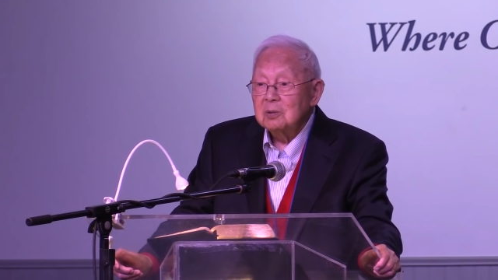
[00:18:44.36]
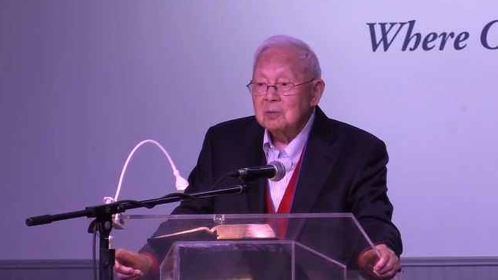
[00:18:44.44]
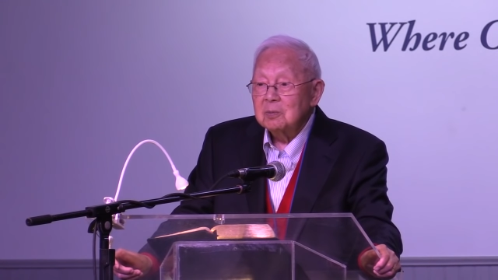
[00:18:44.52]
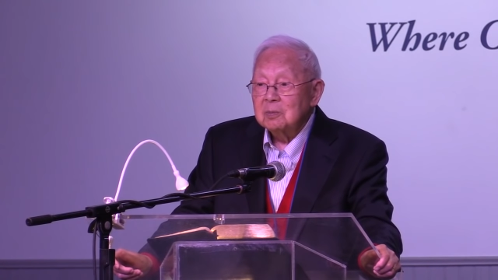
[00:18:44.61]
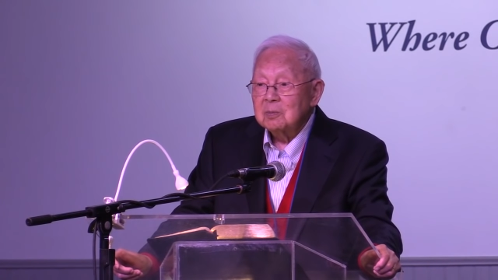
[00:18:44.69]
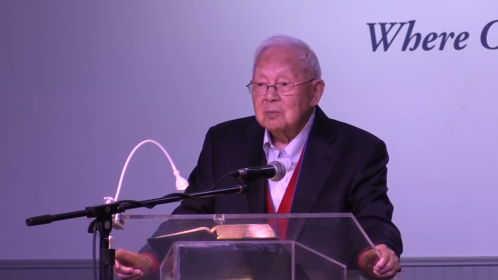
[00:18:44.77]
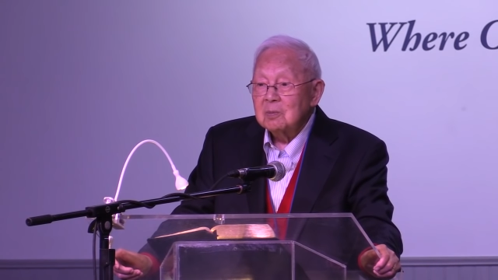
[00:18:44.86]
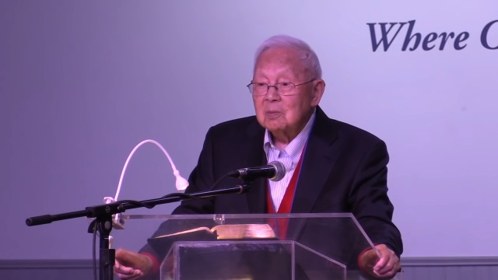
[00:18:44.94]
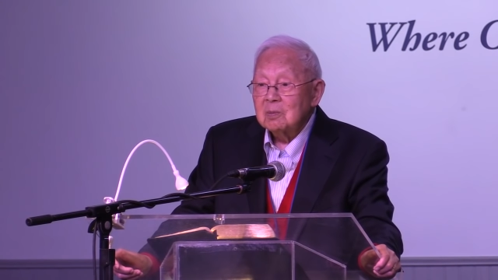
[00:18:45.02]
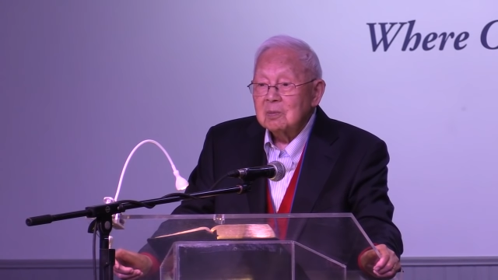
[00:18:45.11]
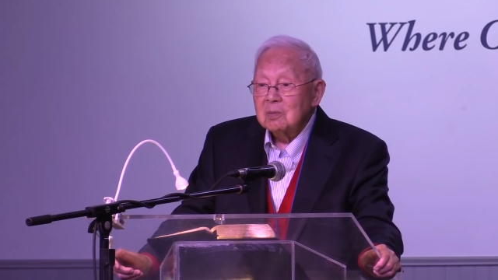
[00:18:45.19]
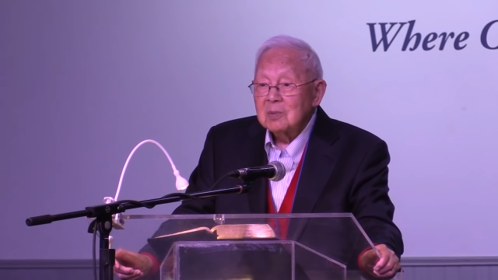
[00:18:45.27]

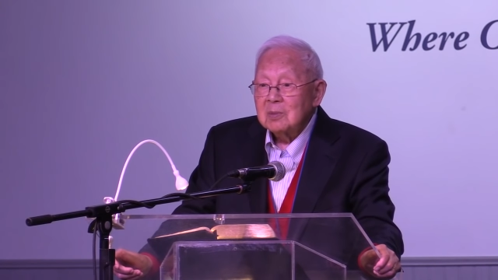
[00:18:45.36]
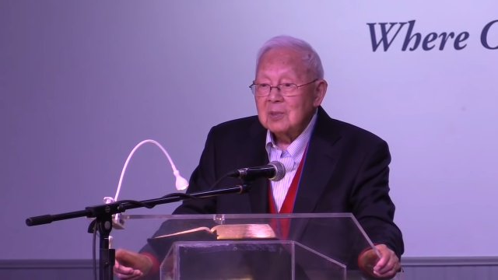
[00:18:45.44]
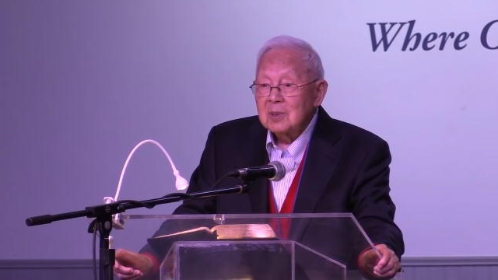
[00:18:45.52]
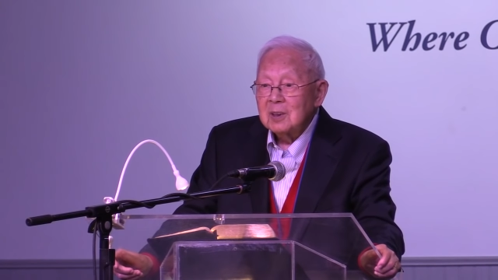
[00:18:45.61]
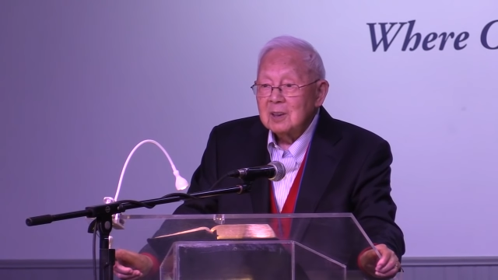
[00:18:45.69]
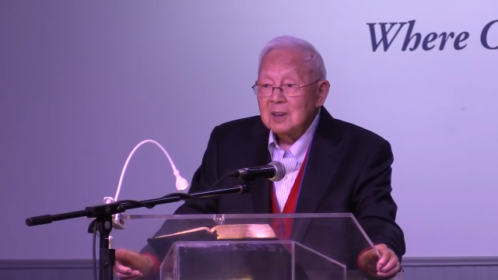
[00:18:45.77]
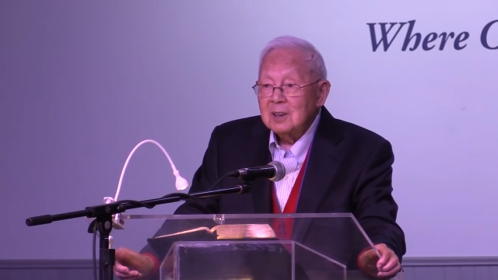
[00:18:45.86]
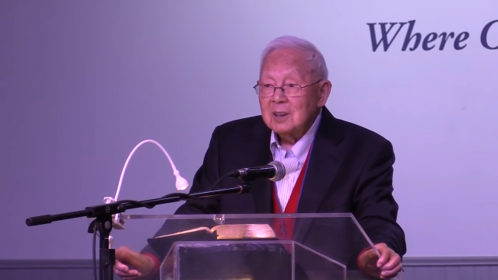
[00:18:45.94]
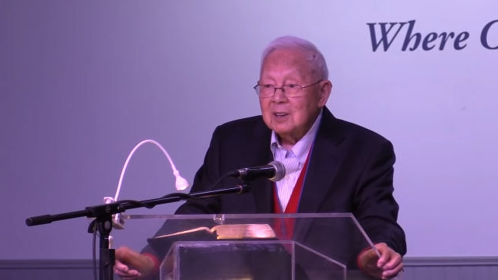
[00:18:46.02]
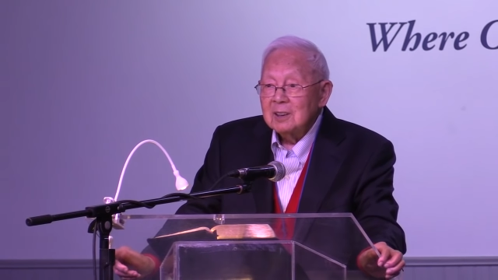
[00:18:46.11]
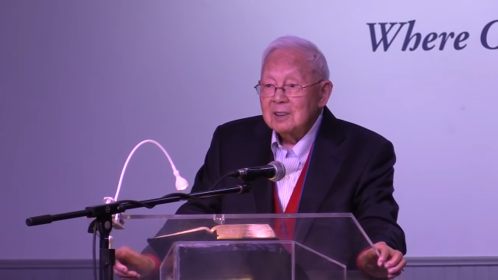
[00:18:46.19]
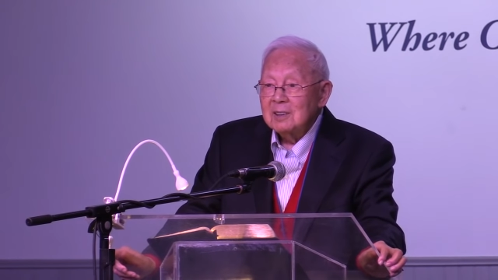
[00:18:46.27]

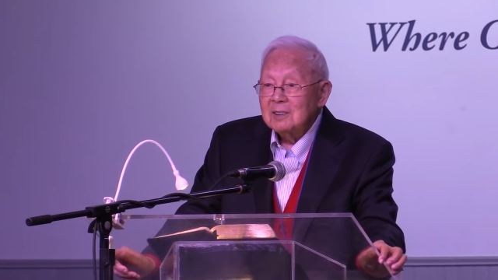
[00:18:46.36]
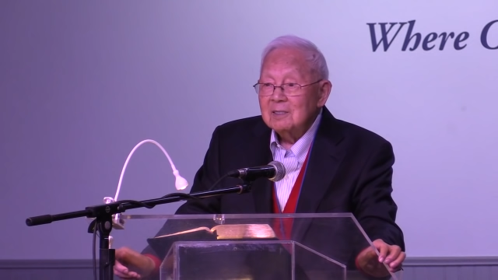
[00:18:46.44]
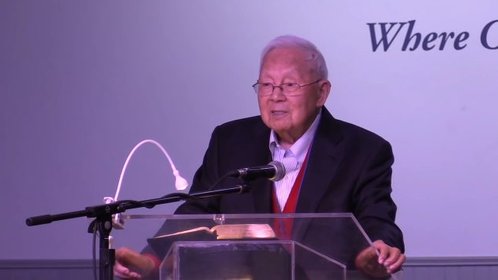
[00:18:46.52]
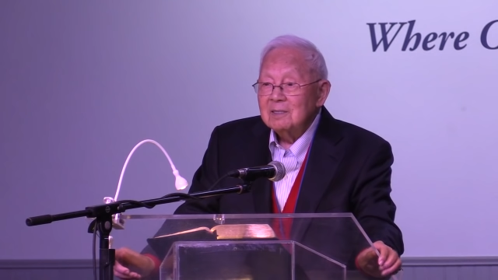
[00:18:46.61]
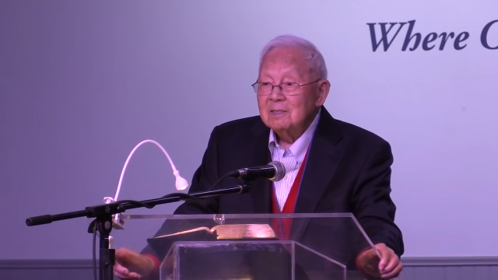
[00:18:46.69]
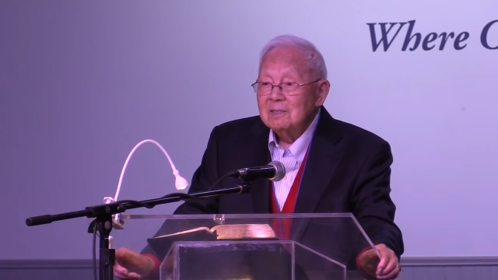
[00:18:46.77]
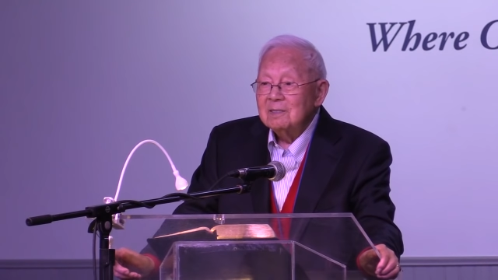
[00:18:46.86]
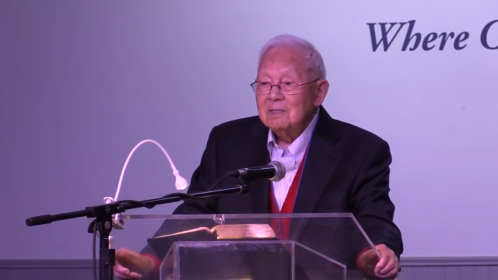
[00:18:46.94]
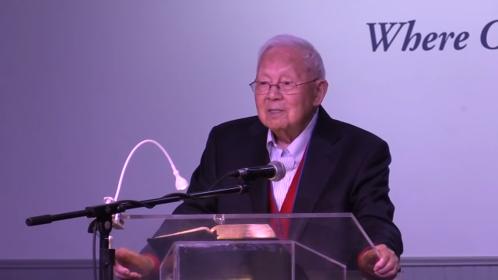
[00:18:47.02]
(no one is talking)